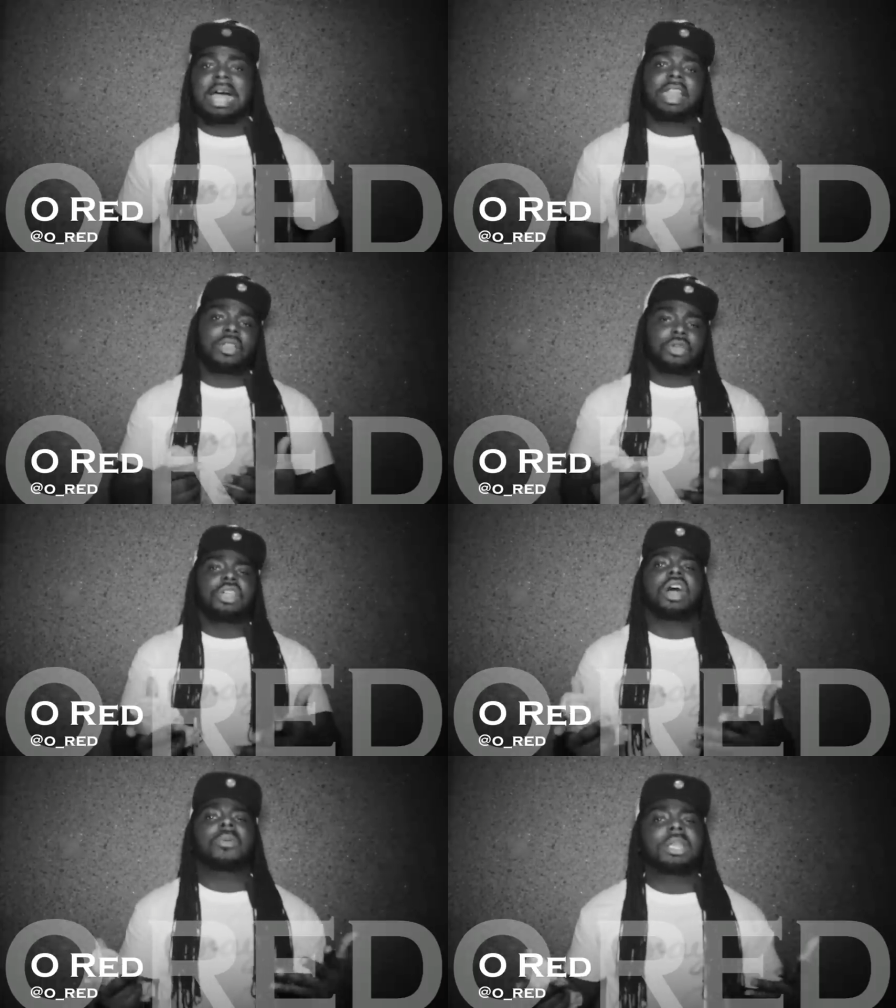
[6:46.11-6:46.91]
I know
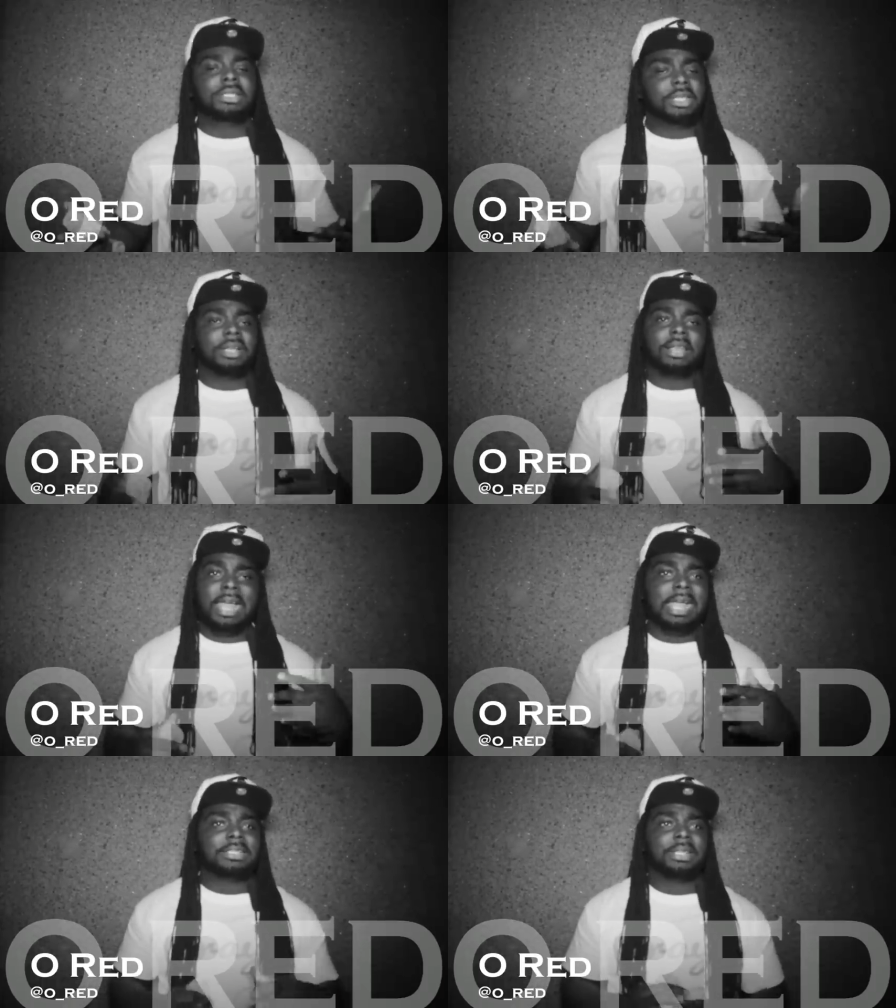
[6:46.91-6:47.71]
y'all want to see a
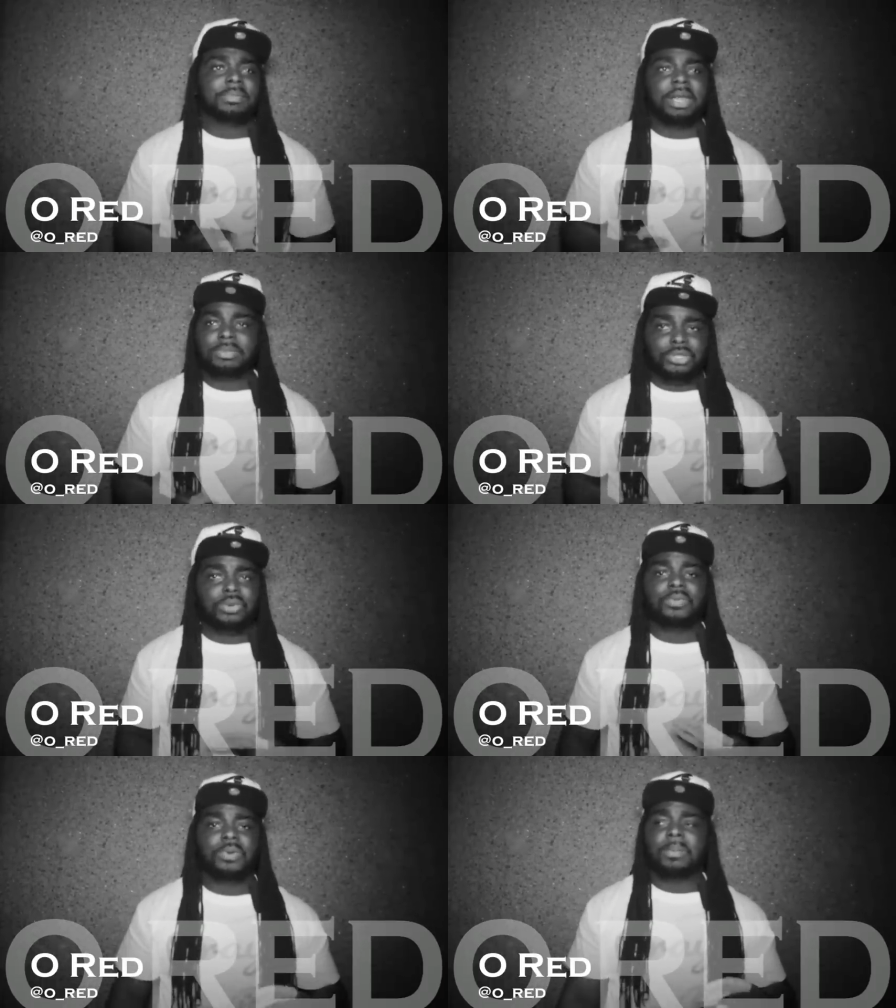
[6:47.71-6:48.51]
classic, but I'm
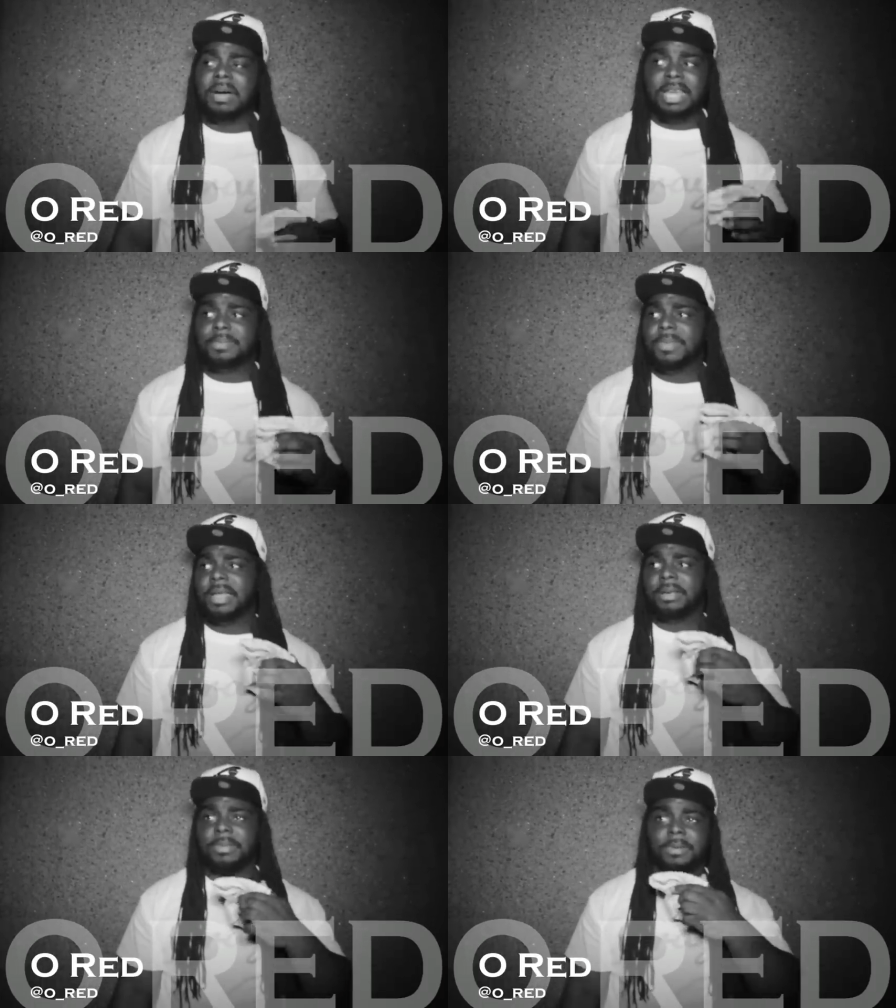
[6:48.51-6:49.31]
shooting for a body
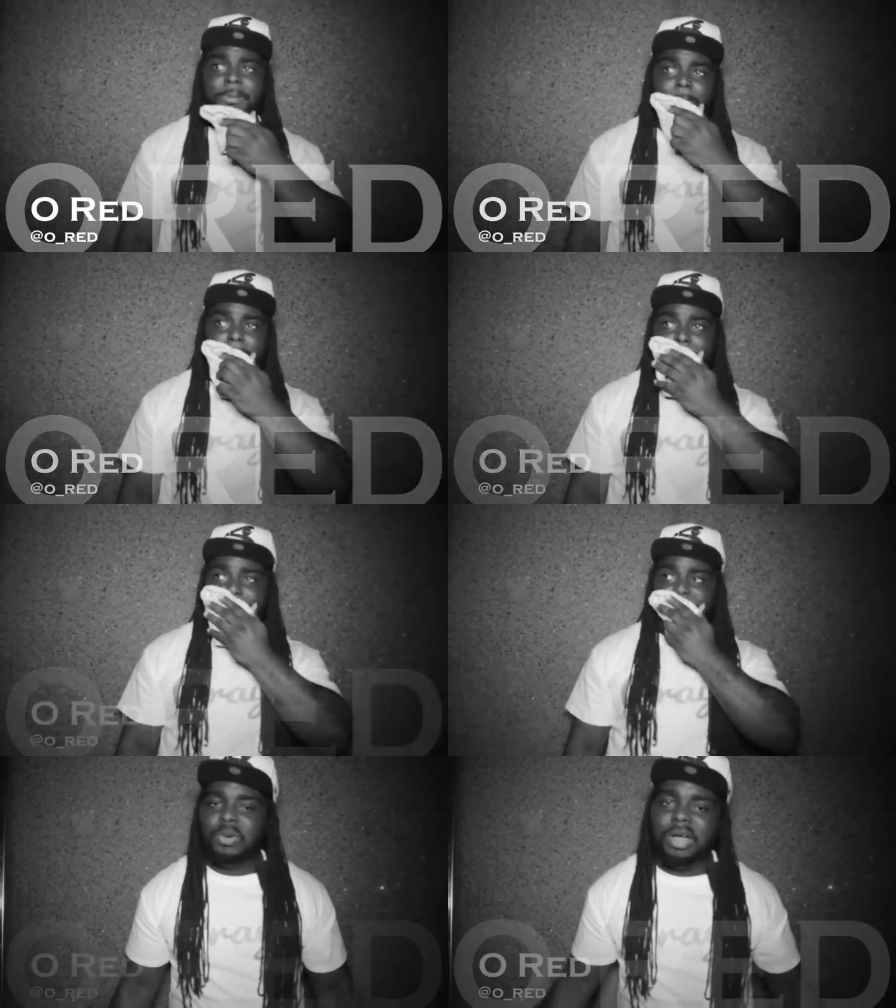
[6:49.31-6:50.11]
bag,
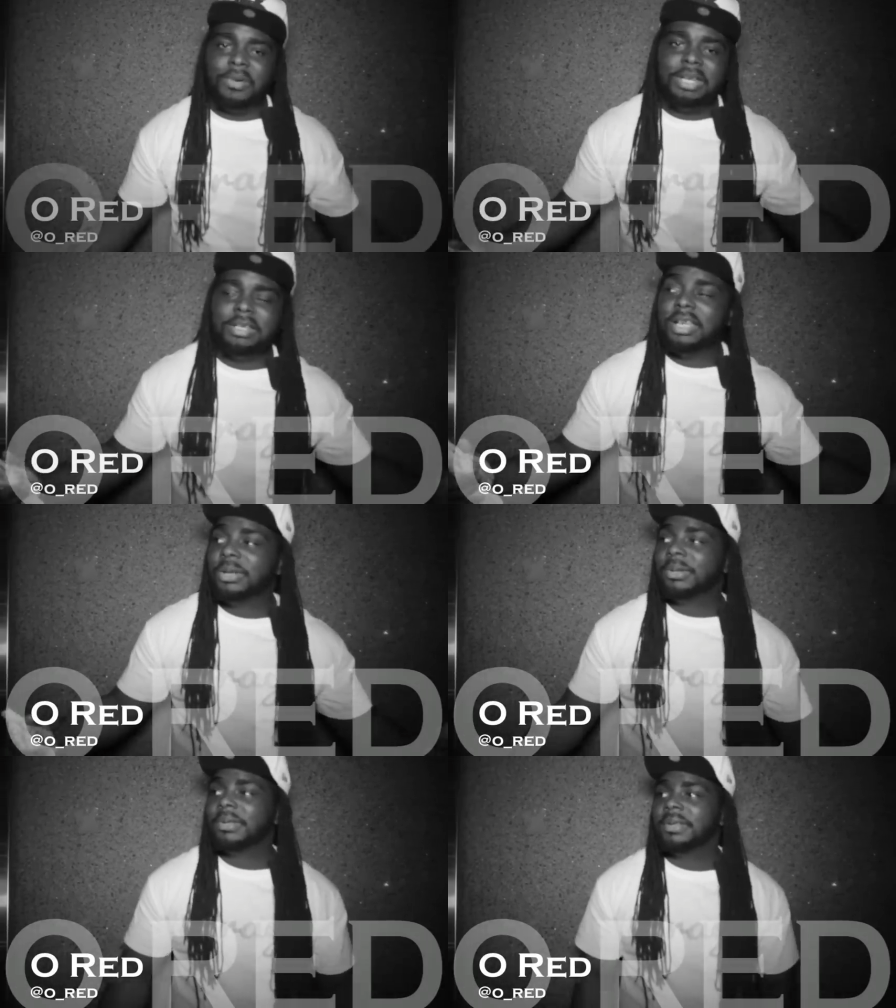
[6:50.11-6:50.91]
man. You already
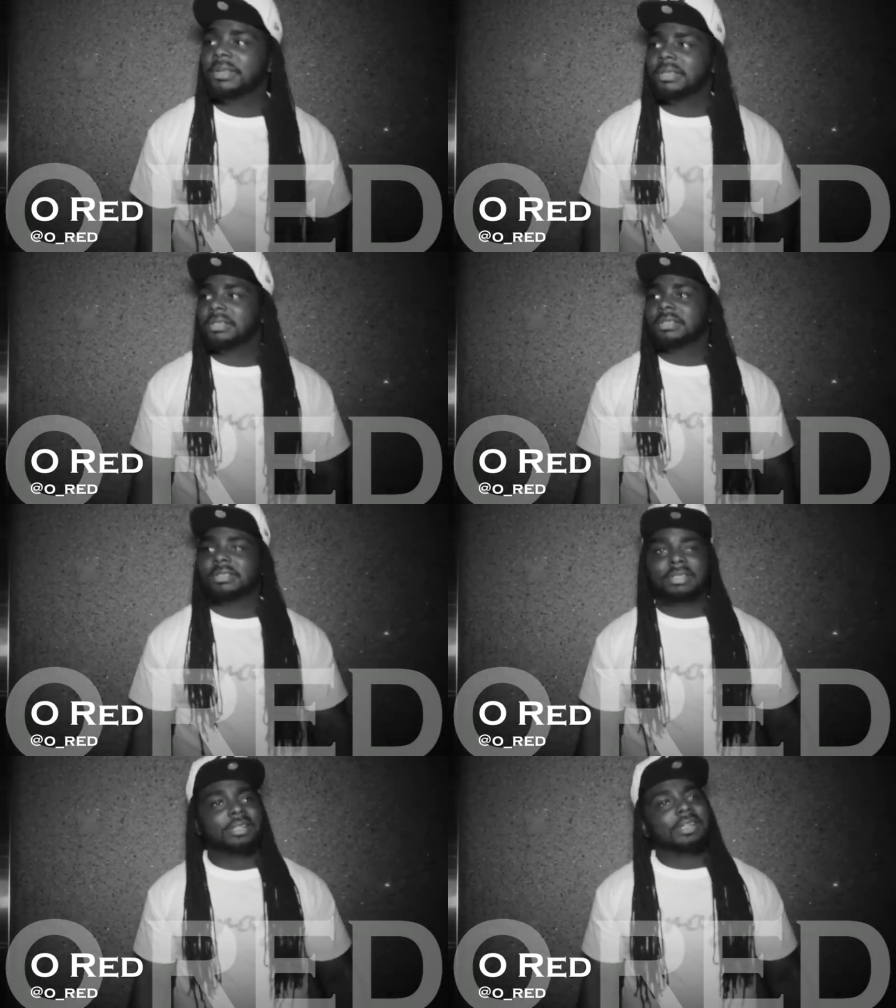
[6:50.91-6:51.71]
know.
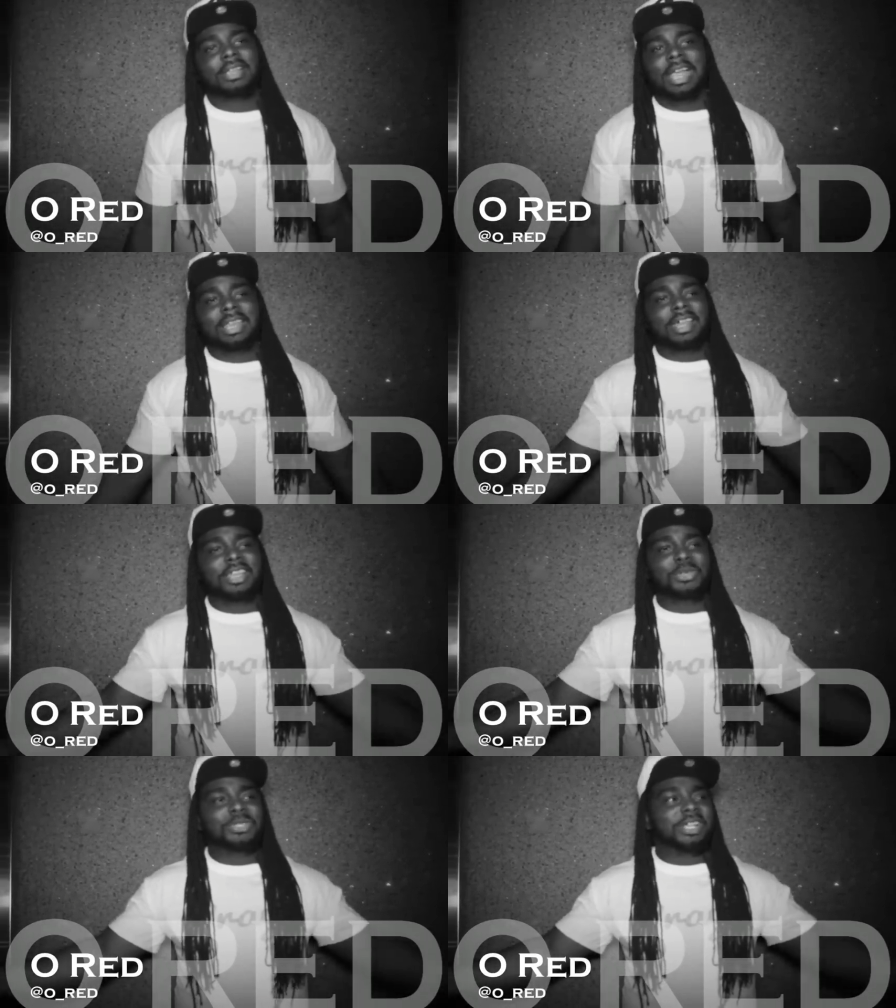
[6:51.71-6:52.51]
I
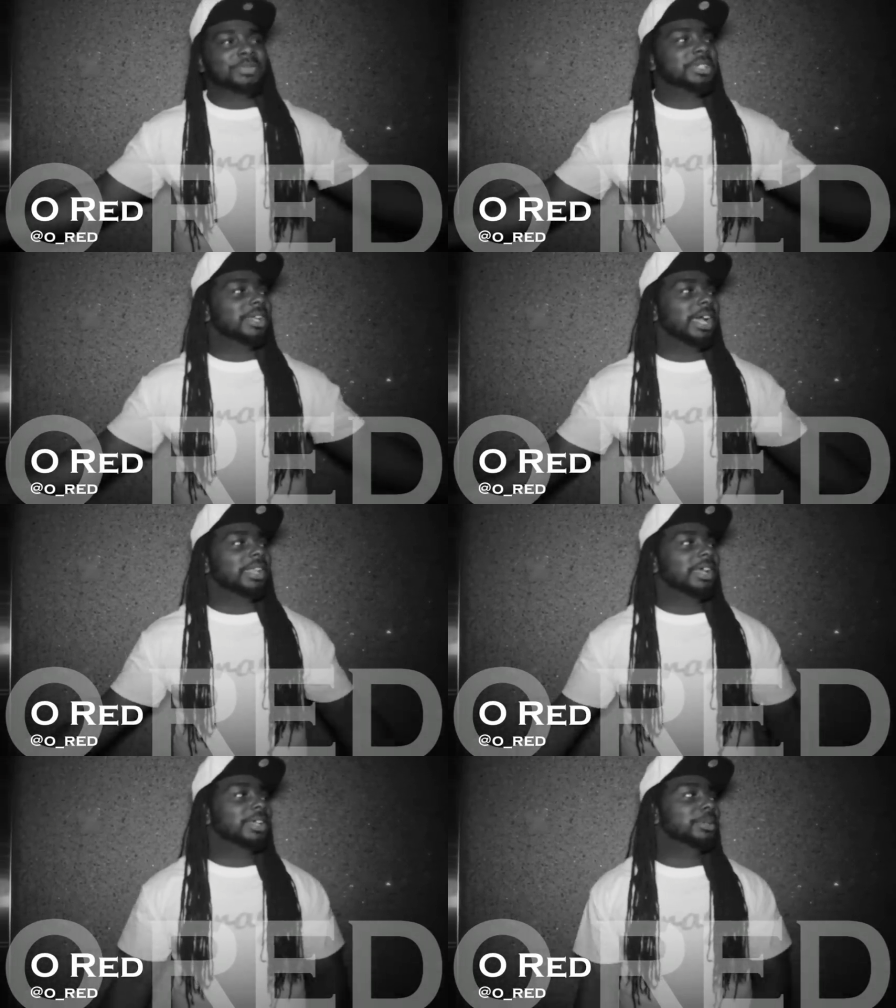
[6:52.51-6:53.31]
love you, Gemski. I
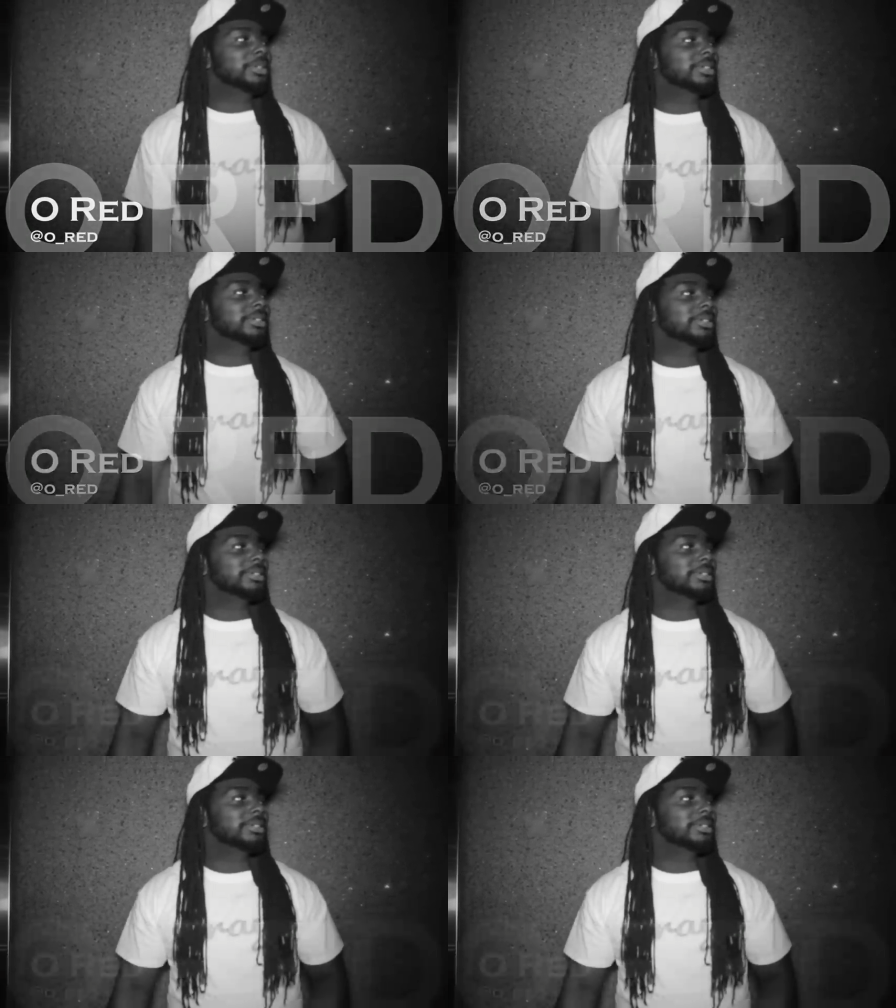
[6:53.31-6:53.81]
love you.